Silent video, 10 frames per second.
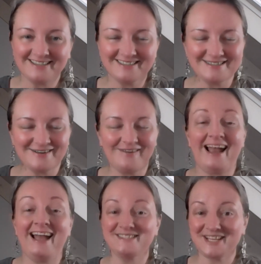So I
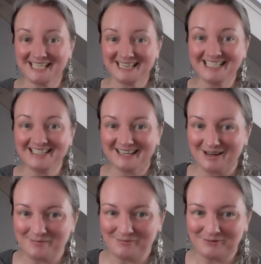had to clean that
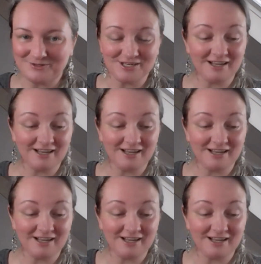up first.